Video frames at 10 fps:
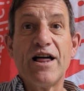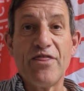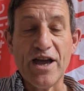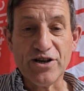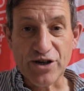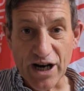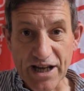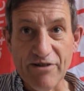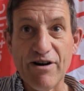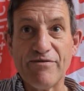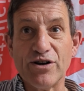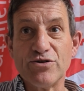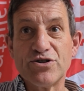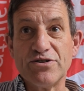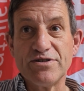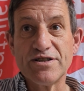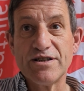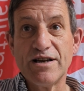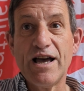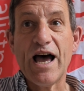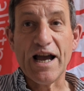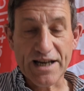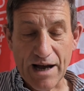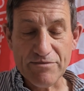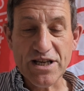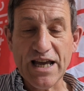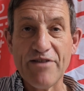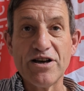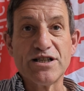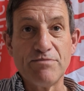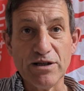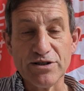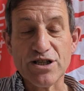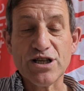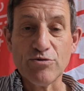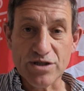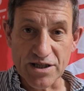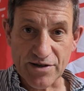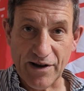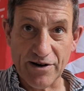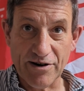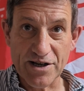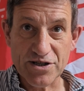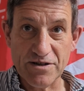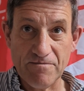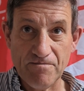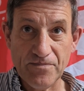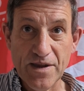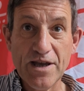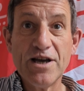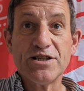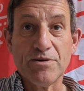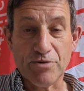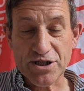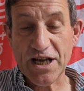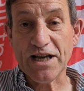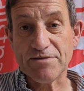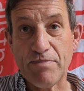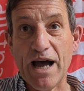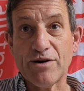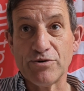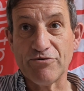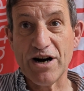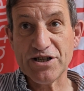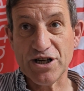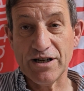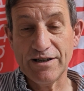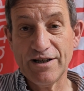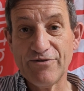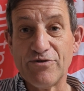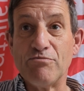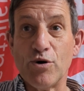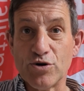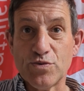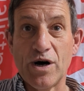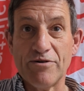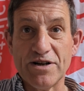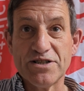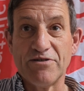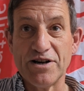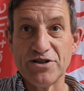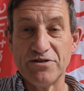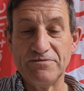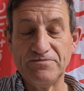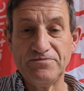they could link revolutions and come together to build a socialist federation to protect backward Russia from bourgeois restoration.